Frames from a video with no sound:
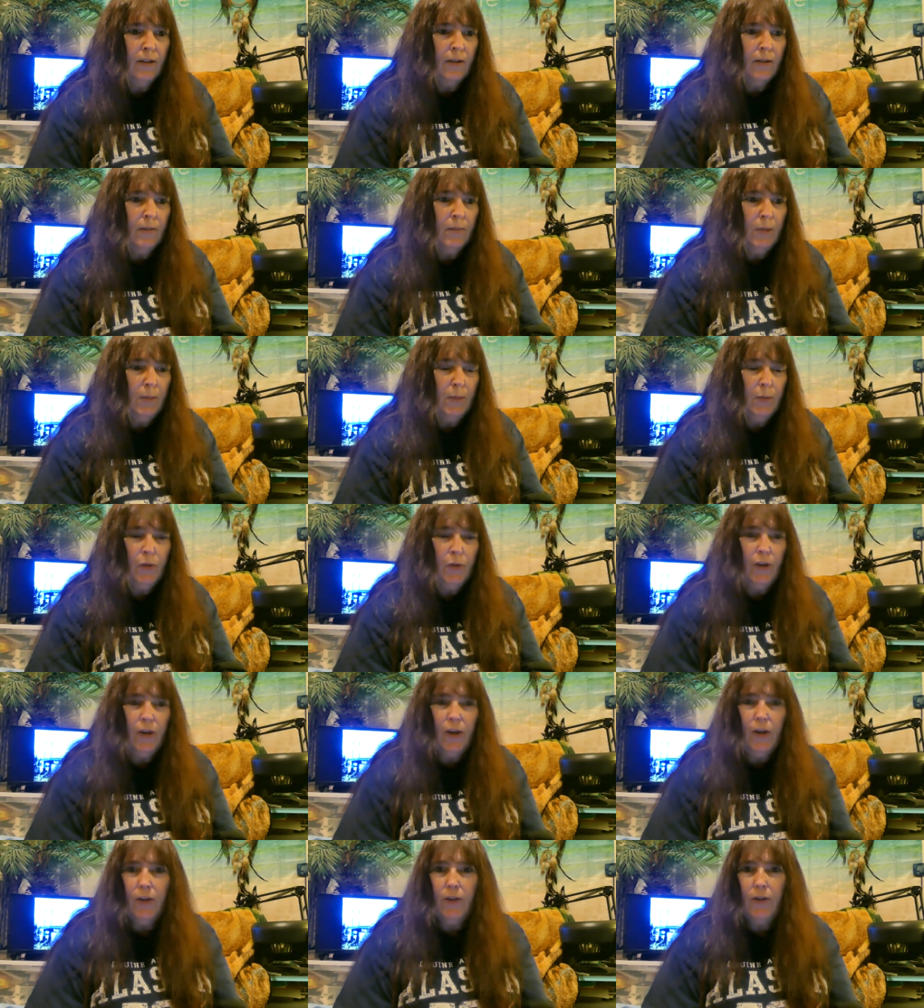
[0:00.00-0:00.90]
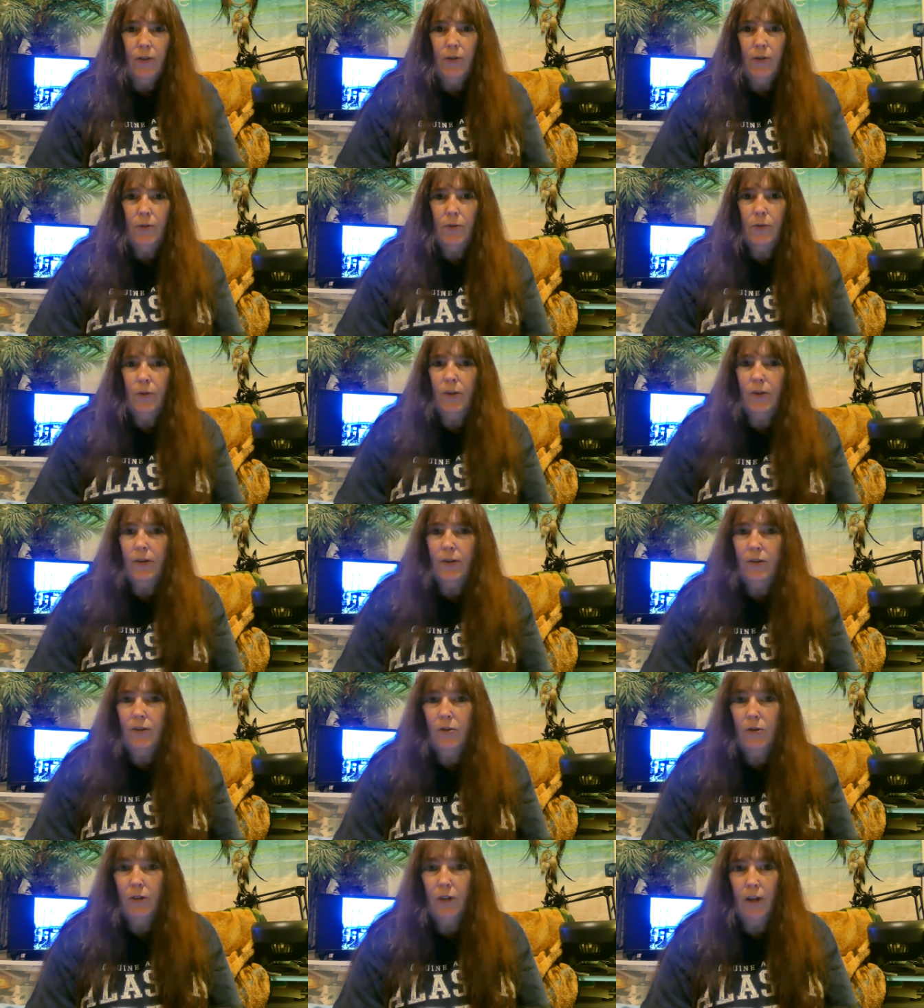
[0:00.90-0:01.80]
people there who
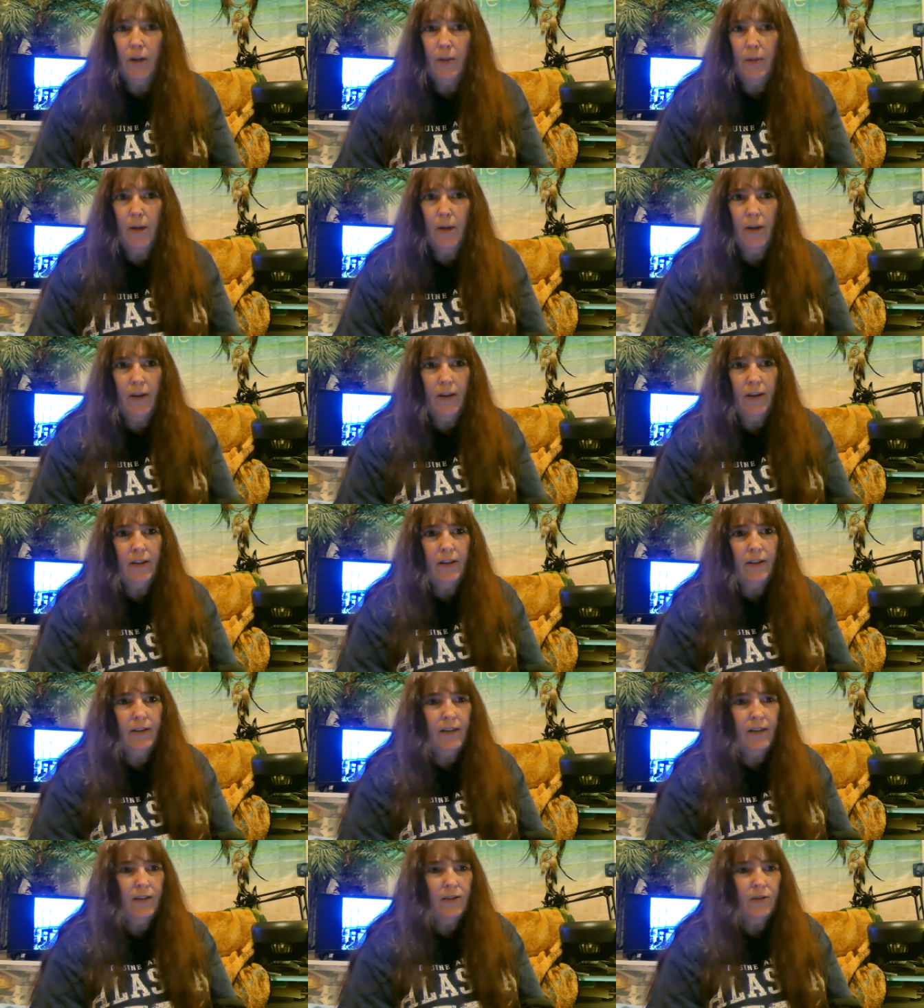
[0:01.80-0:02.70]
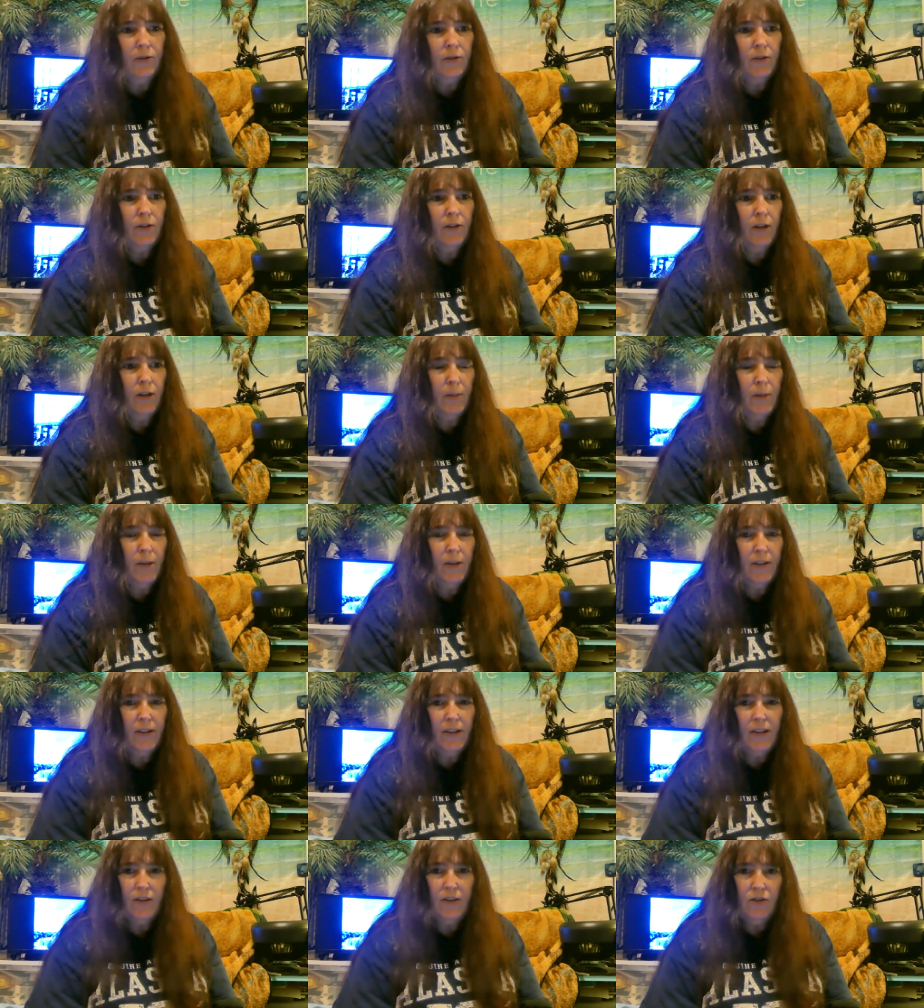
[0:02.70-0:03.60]
knew a lot about it and they told a lot about
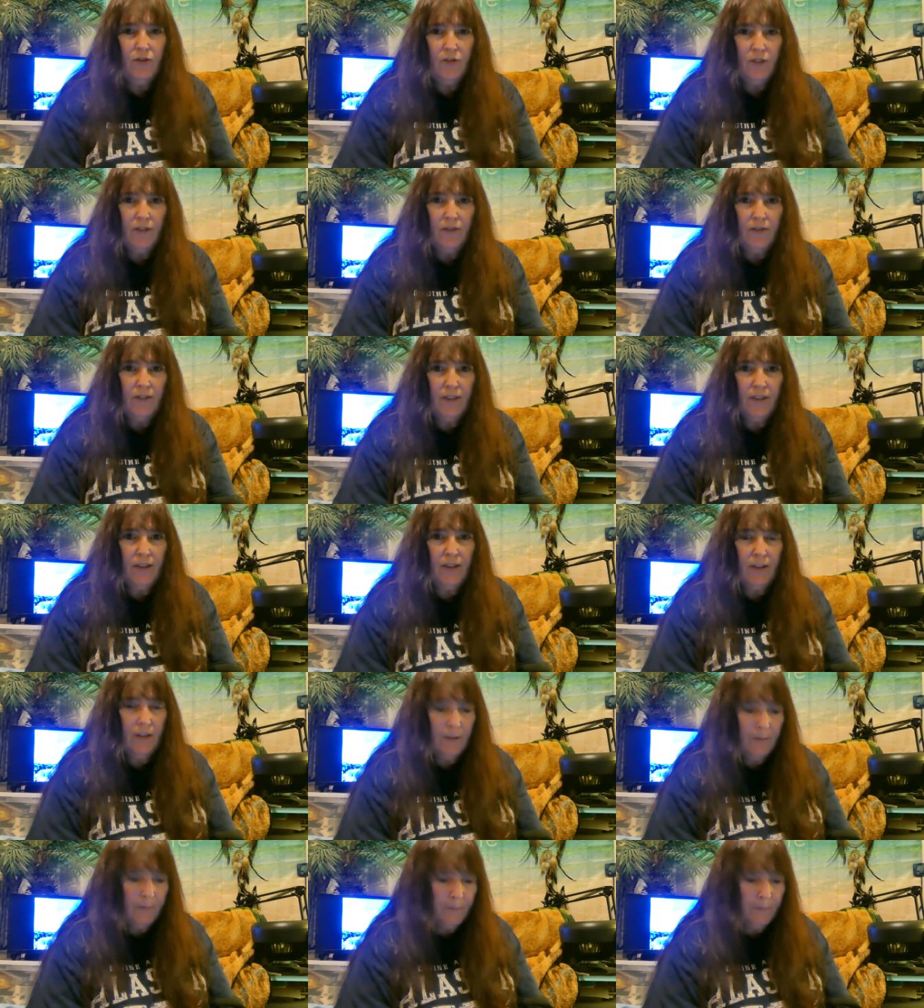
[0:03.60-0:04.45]
the history of Sitka.